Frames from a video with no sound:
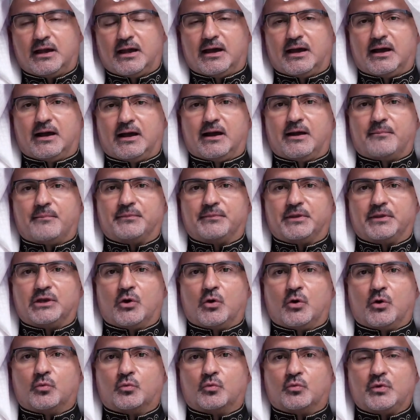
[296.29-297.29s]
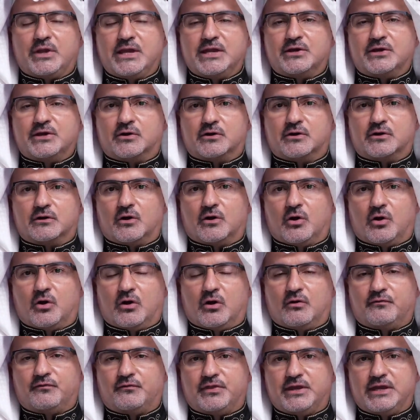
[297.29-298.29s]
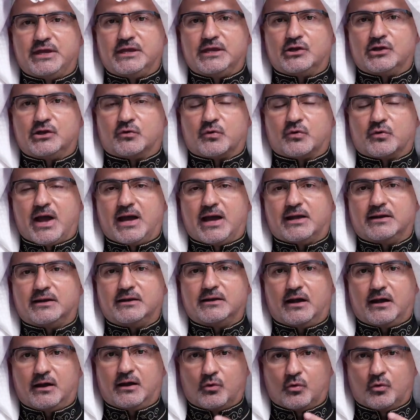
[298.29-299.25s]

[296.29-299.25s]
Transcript: uh, you know, reader of the Quran.